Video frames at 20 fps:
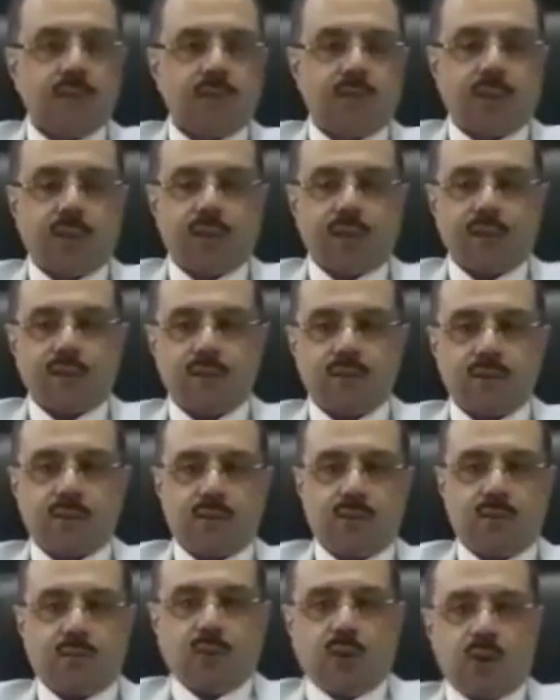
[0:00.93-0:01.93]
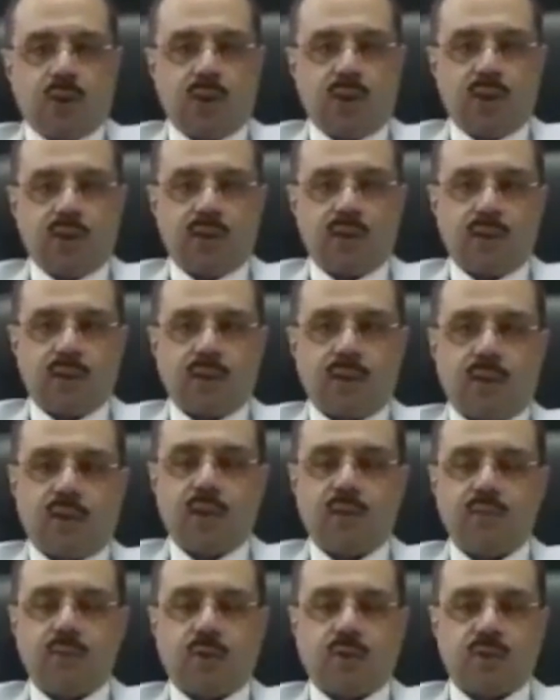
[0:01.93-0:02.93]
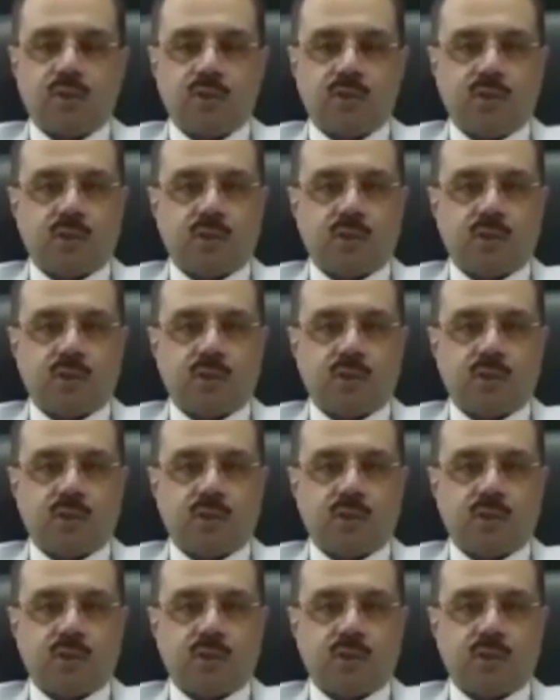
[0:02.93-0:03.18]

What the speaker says: Okay, good morning. I am Dr.